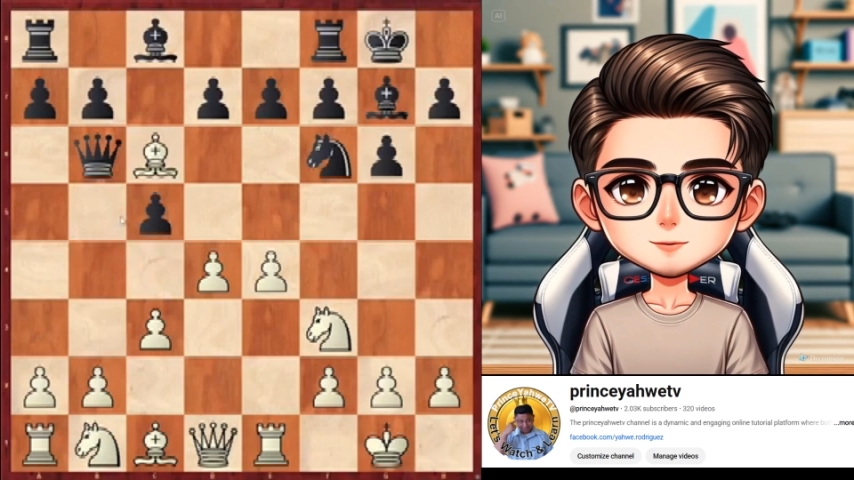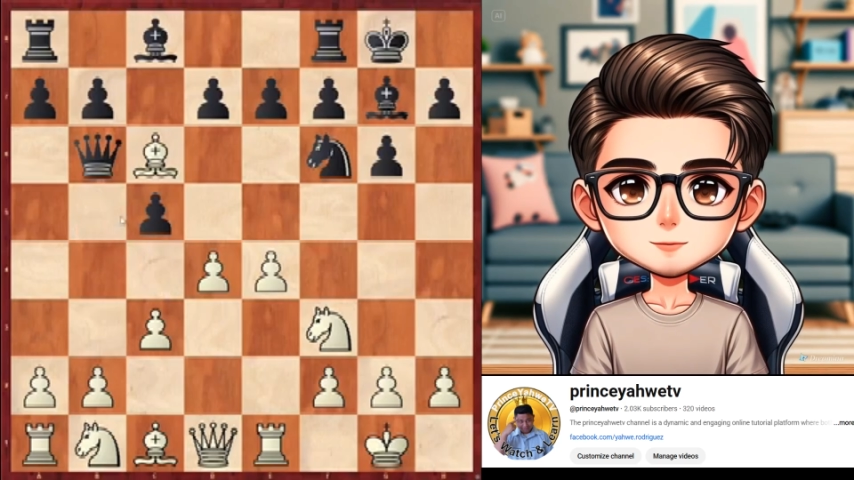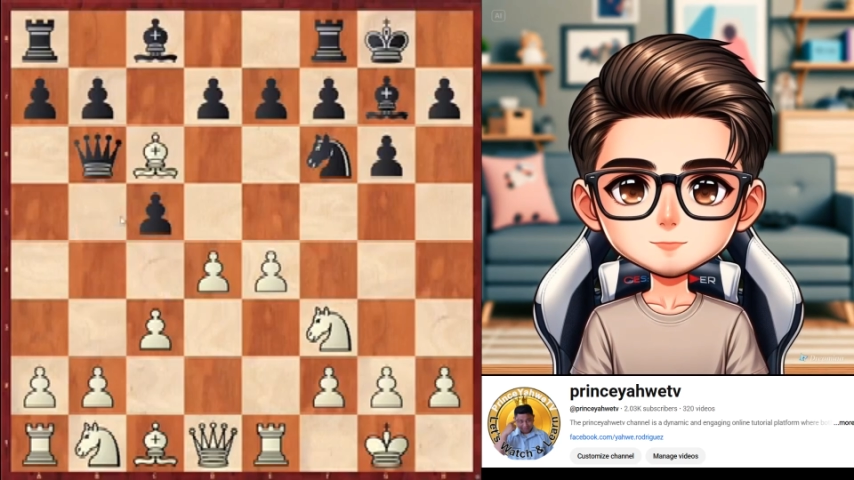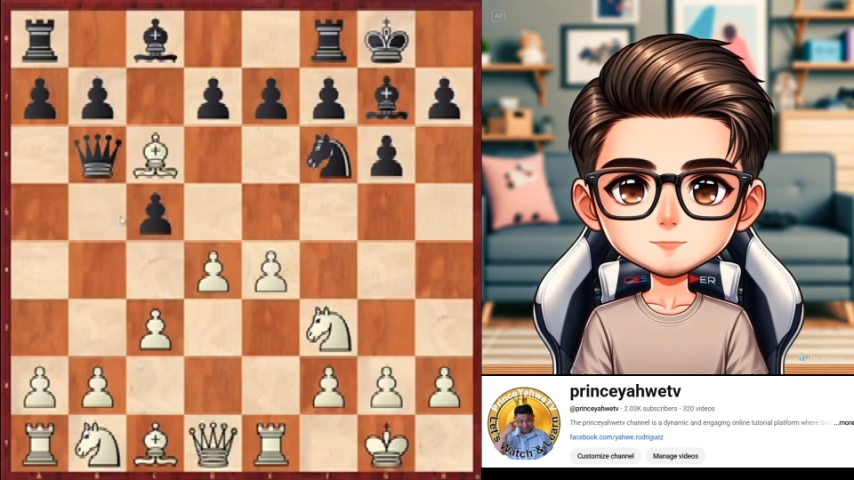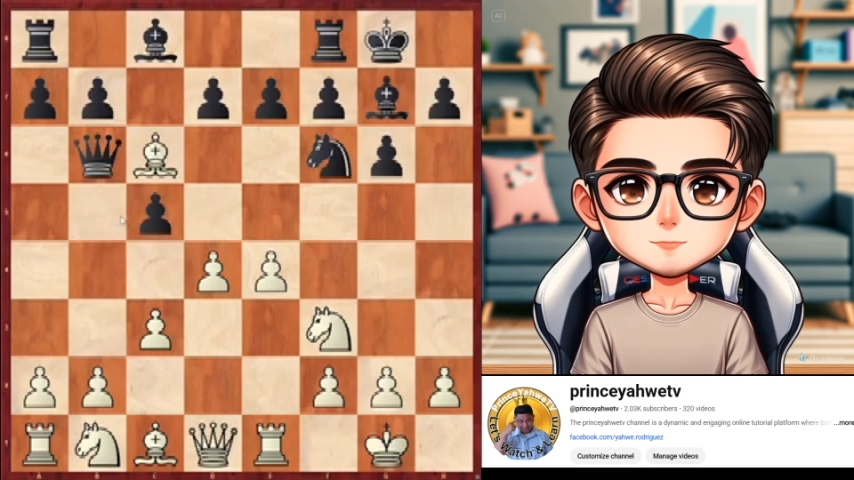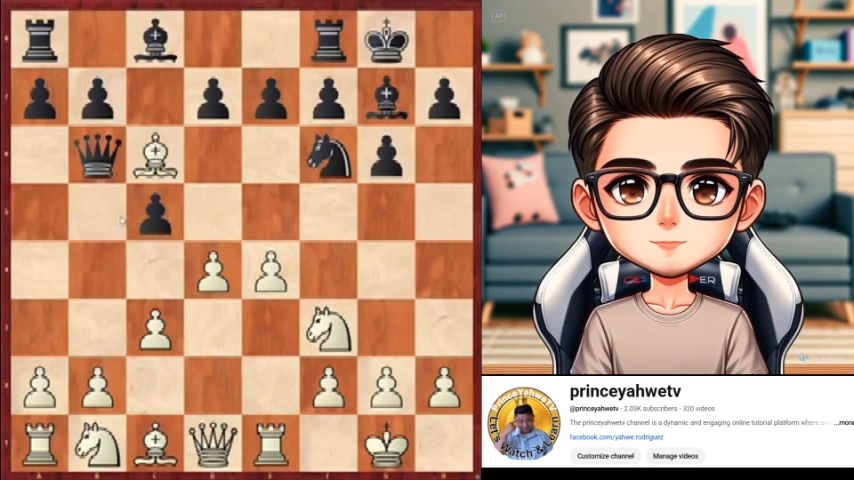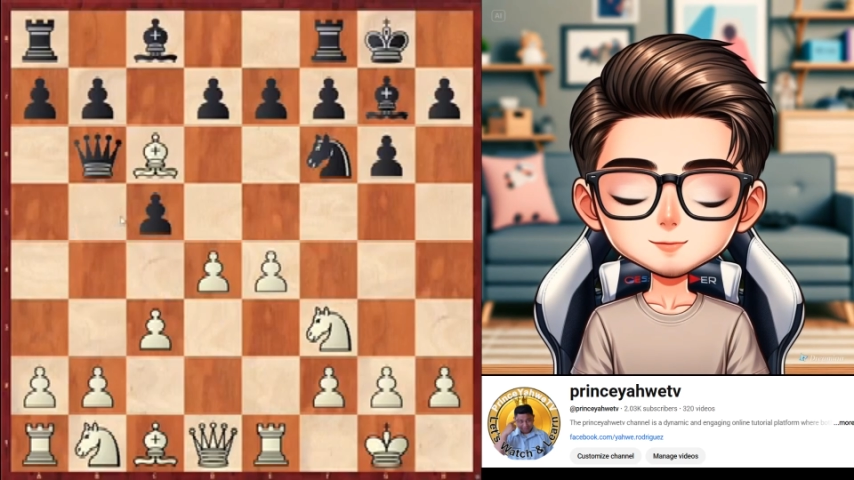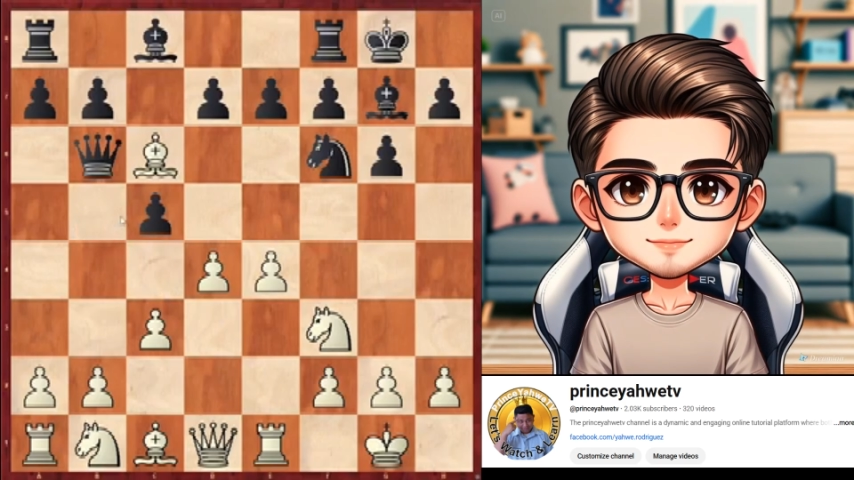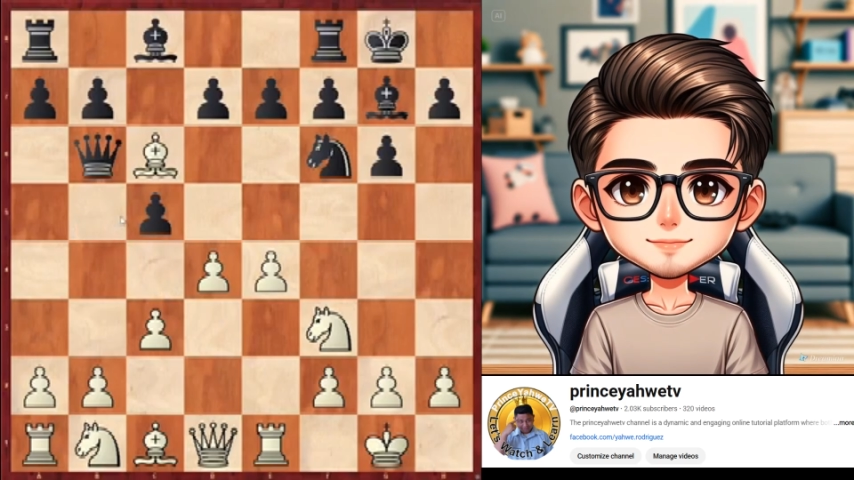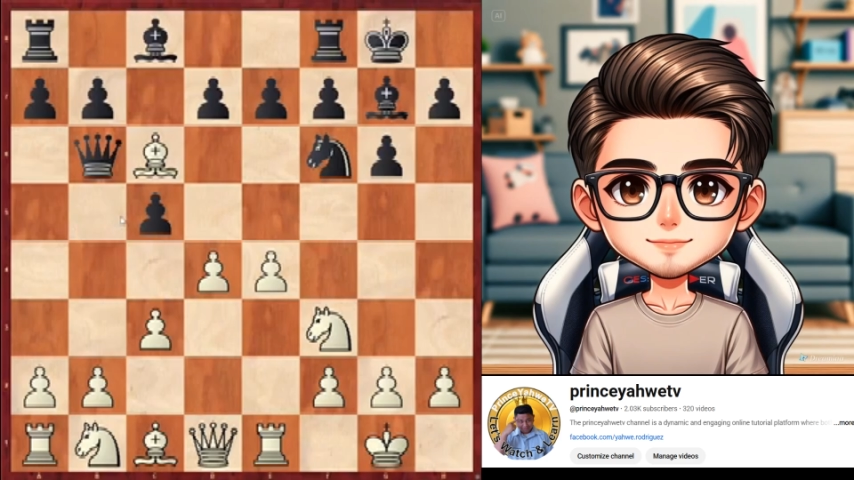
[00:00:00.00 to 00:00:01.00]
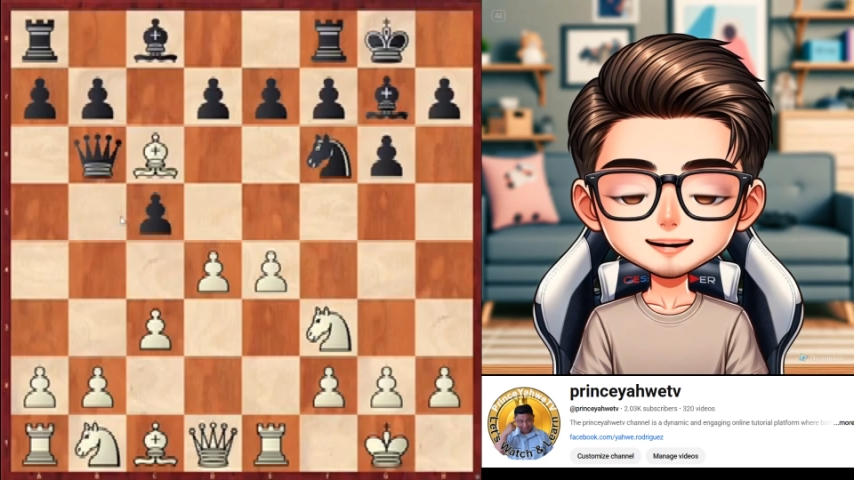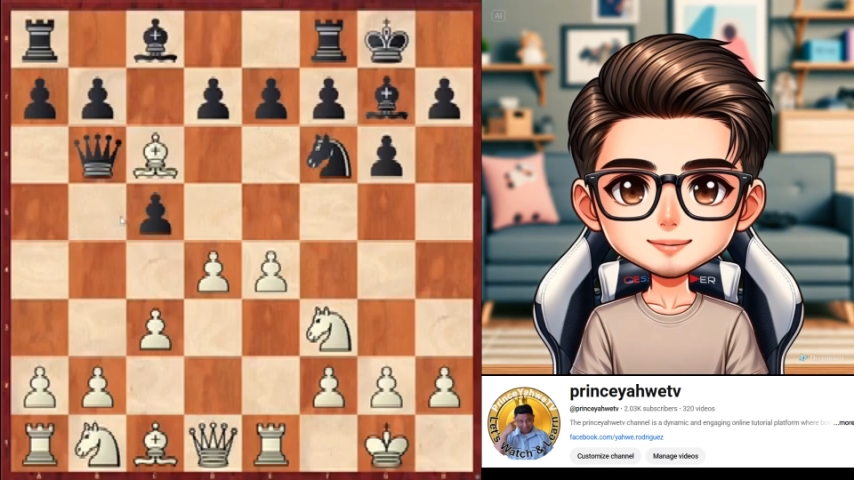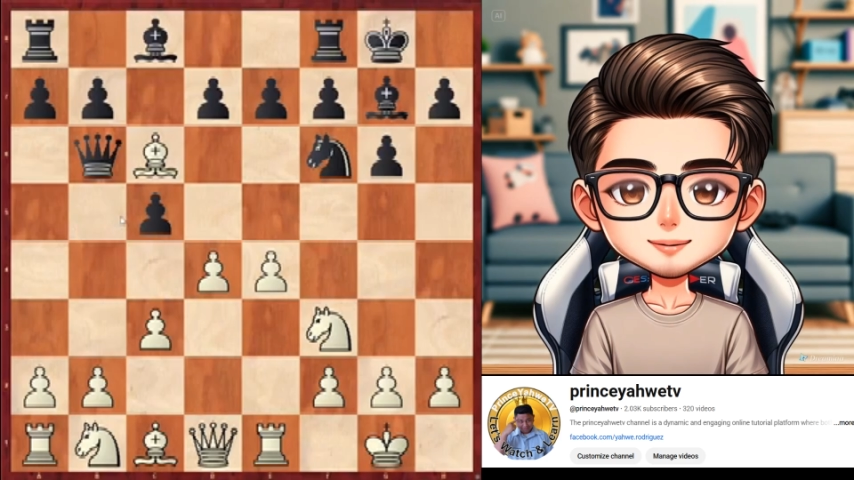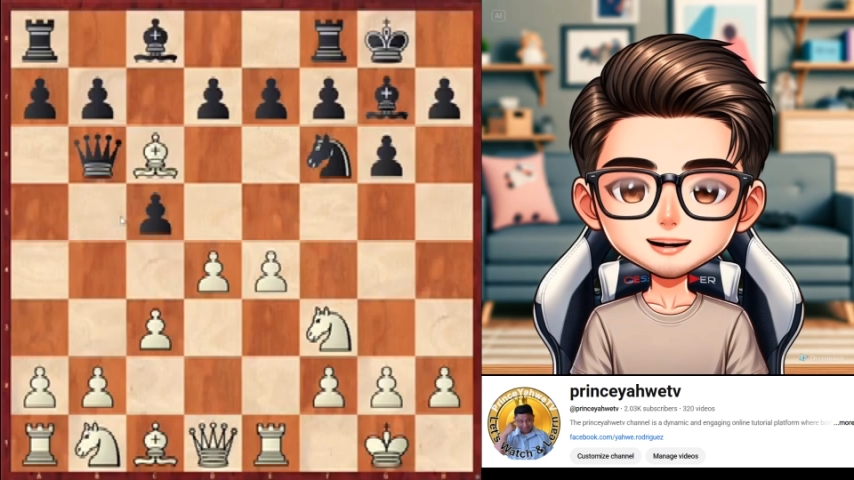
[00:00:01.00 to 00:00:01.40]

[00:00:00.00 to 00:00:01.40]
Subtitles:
looks interesting to me.